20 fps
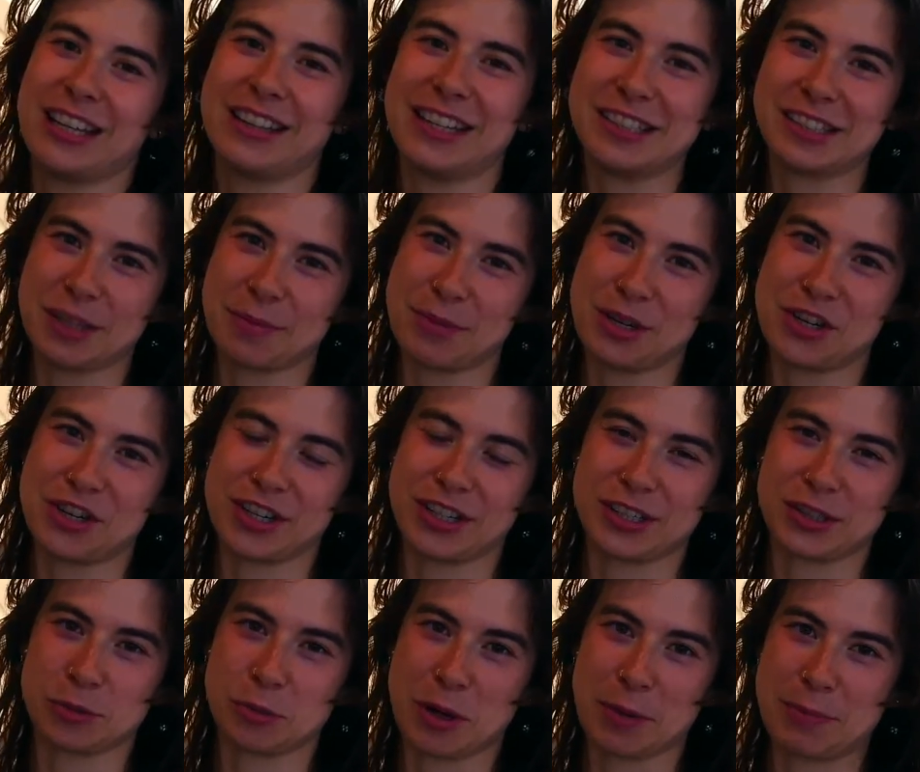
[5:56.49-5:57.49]
these
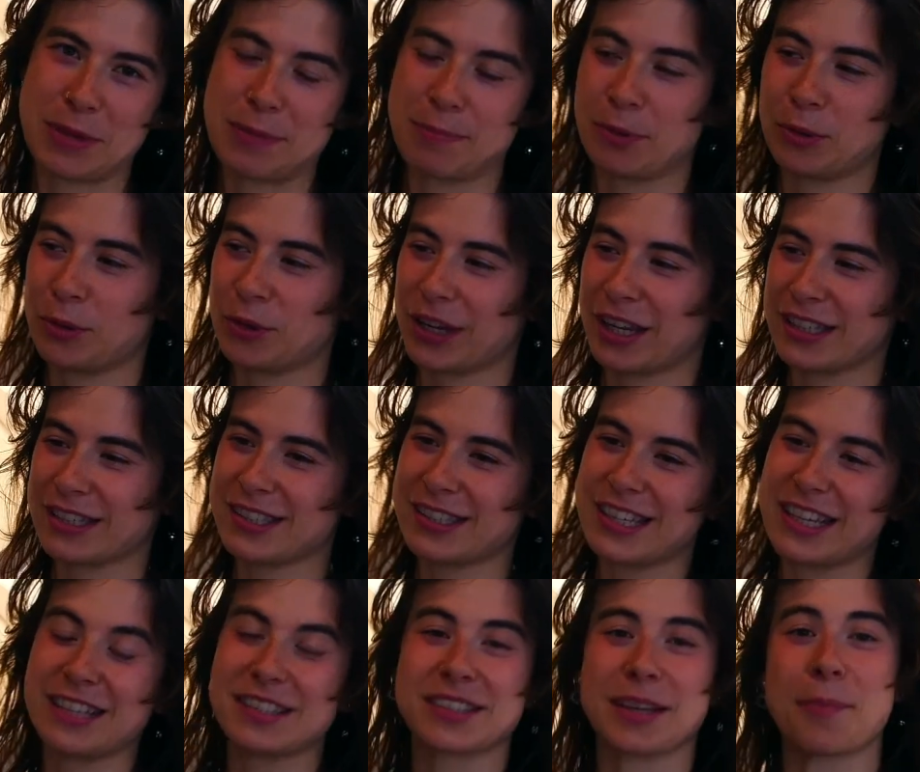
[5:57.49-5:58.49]
images where people can
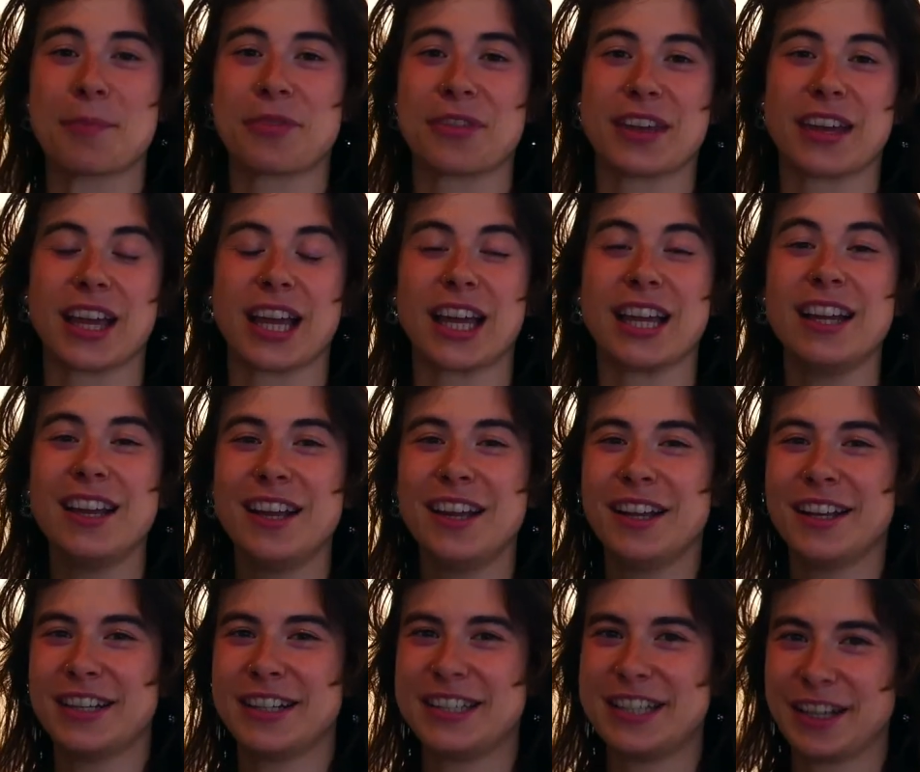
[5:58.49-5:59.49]
see something
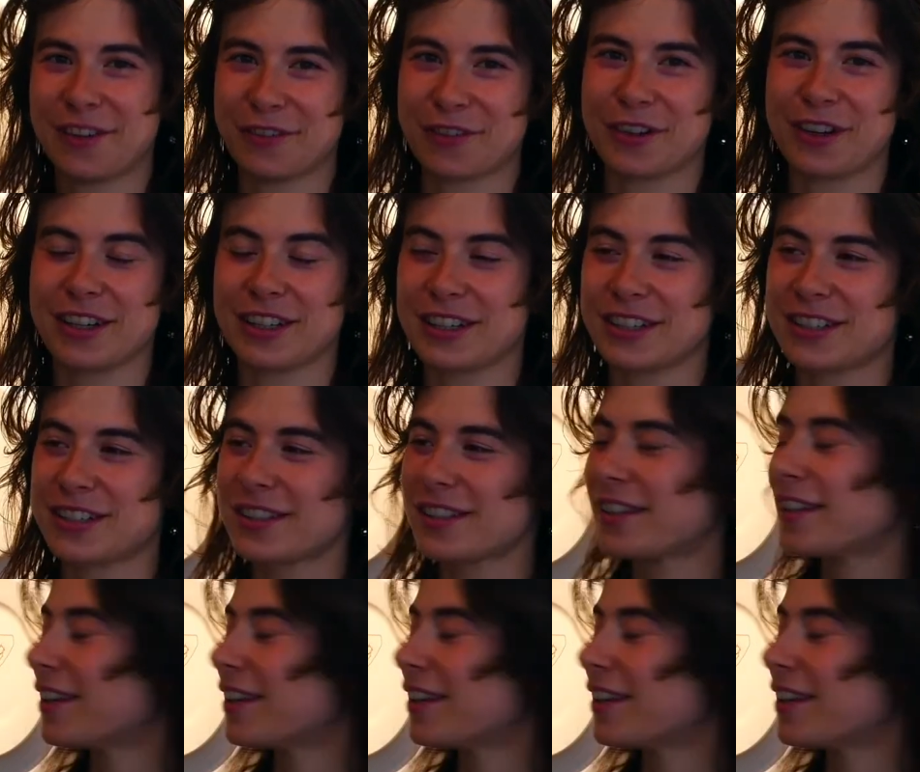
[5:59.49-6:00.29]
different